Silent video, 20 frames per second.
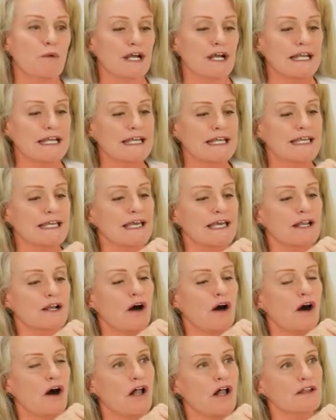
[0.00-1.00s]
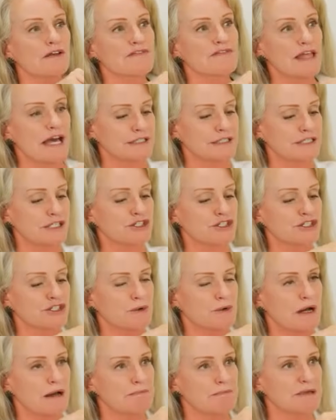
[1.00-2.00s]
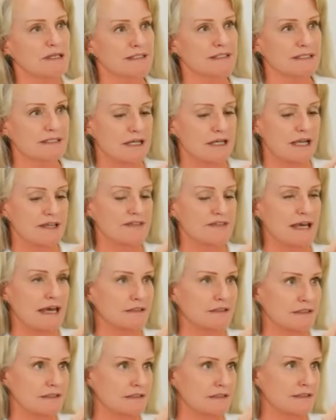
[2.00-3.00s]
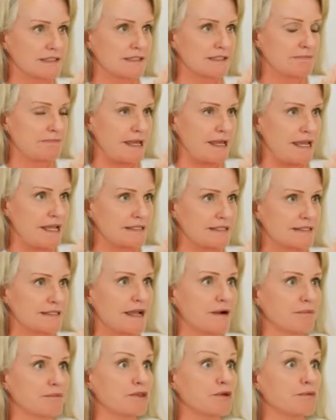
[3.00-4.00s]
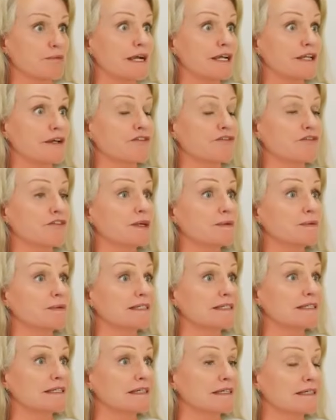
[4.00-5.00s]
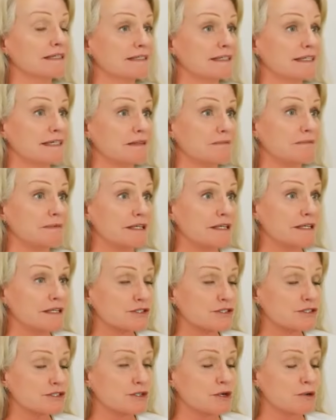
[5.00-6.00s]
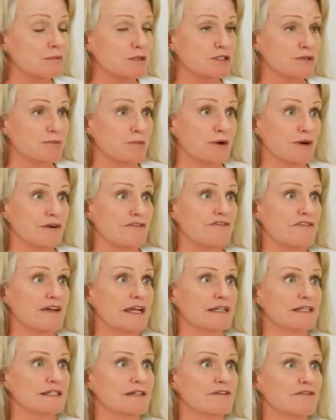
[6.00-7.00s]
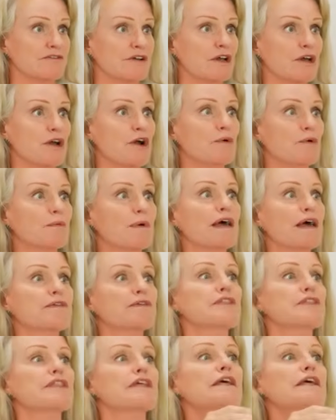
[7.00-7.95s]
We're going to get all of that tissue up inside that little space, and the radio frequency is going to be so much more effective rather